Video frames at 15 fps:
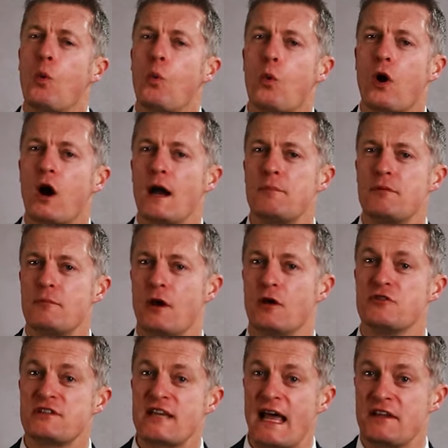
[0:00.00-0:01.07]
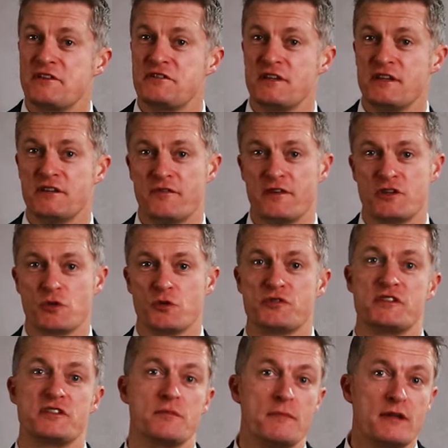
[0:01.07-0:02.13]
Why promote talented
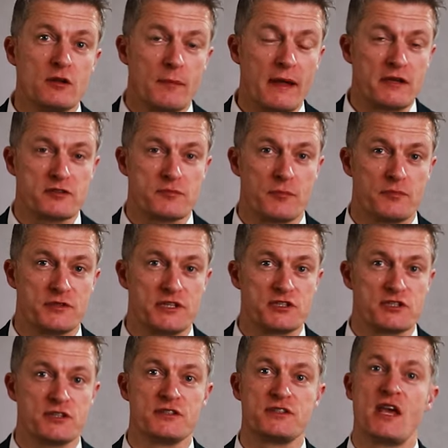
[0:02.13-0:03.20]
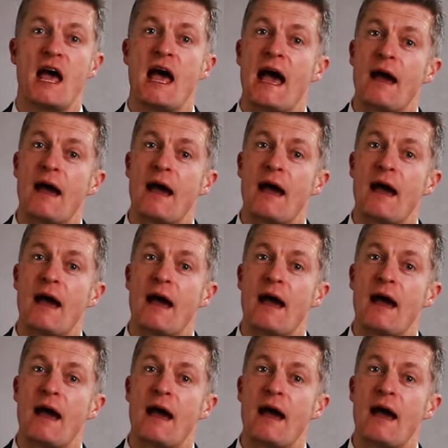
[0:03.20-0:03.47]
individuals into middle management positions